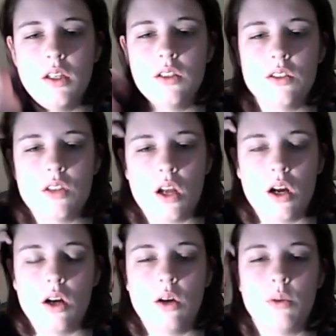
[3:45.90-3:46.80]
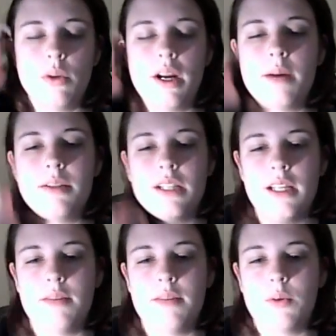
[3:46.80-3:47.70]
so when I was
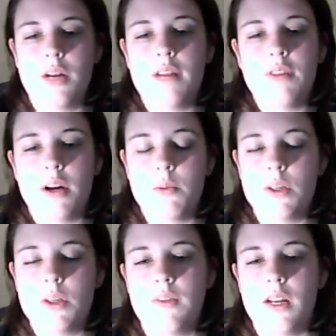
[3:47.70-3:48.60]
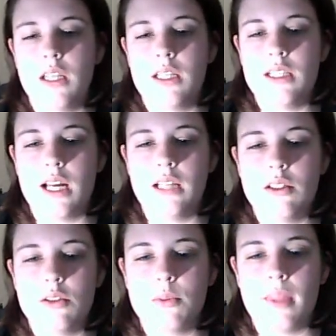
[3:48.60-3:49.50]
11 or whatever, I was finally
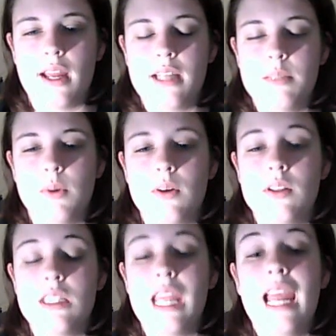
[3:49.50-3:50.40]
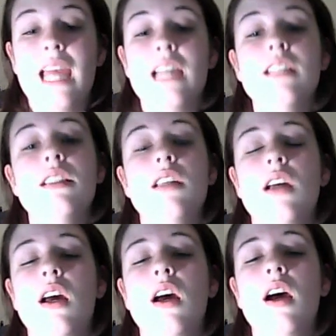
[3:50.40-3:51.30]
diagnosed with Asperger's, and
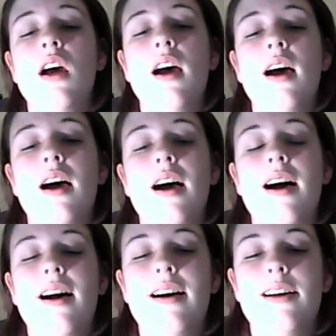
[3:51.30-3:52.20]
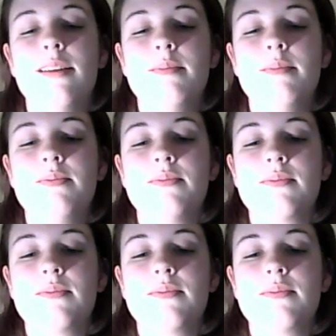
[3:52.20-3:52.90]
um,